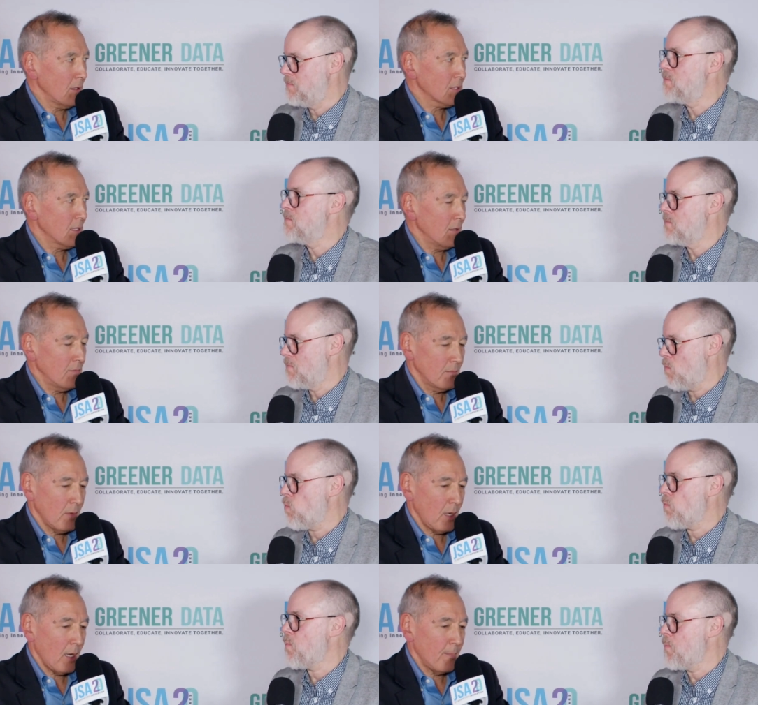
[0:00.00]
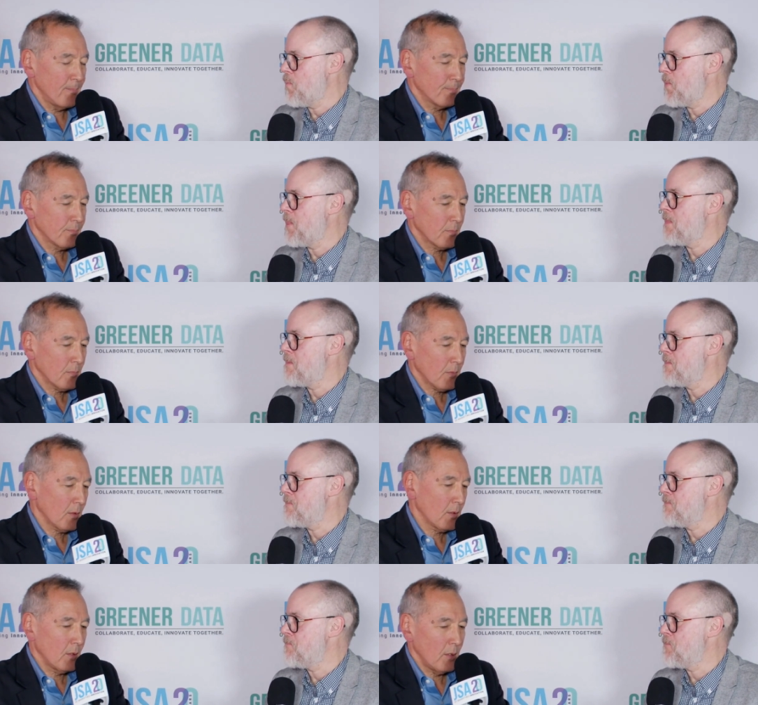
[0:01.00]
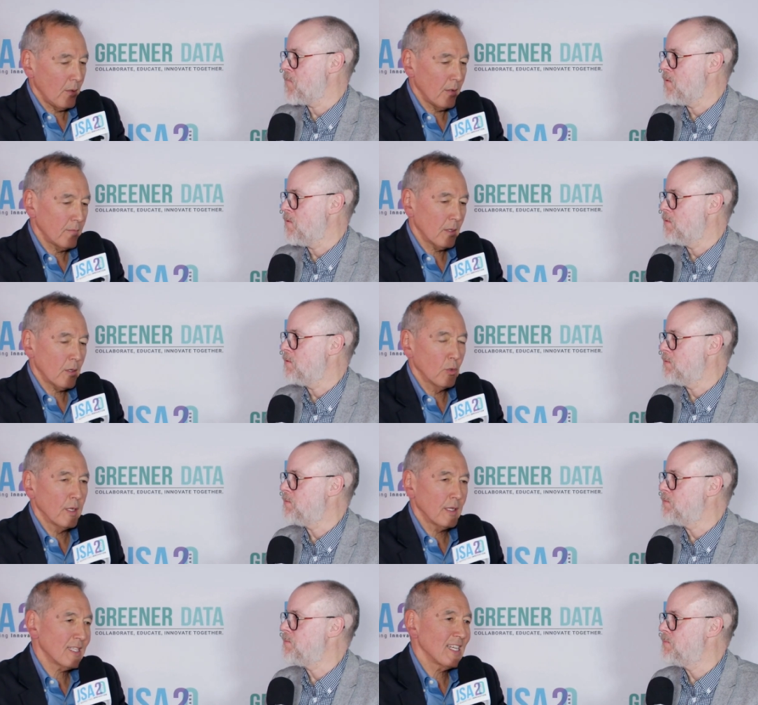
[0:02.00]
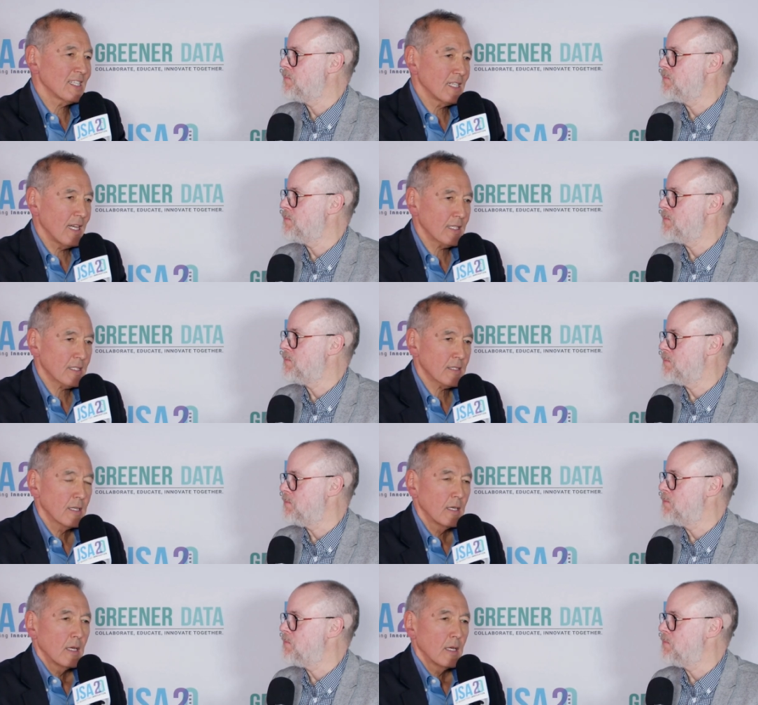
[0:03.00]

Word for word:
Speaker 1: is the, um, you know, the, the cooling, the T C S.